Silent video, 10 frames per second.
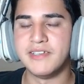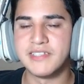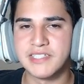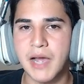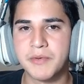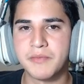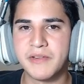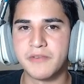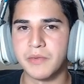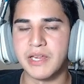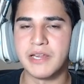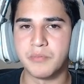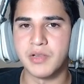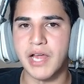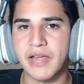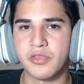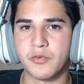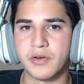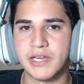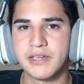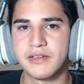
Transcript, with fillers: stopped me from getting plat three.